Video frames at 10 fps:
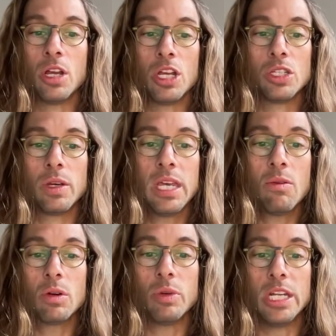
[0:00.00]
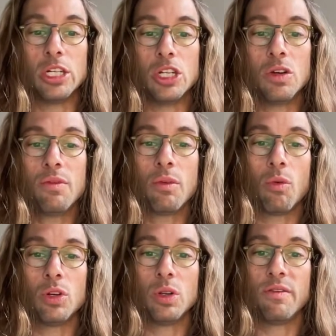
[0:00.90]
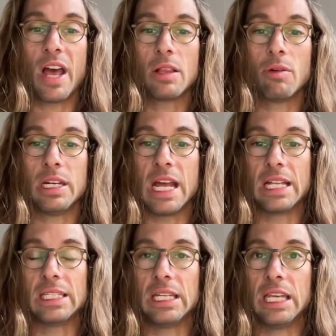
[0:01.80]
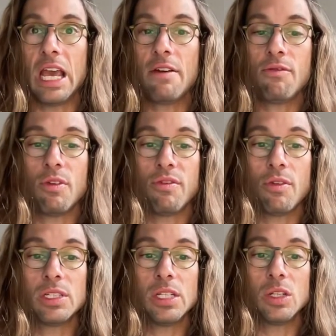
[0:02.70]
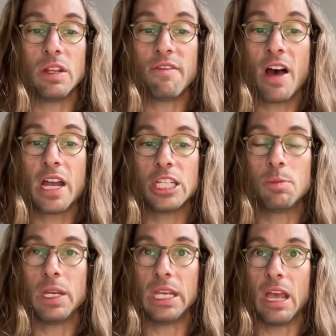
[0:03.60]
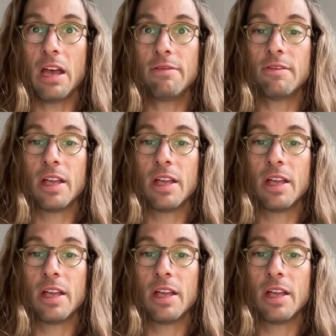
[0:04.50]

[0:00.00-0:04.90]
So here what we need to do, if we want to evaluate that CDF, we first need to define its PDF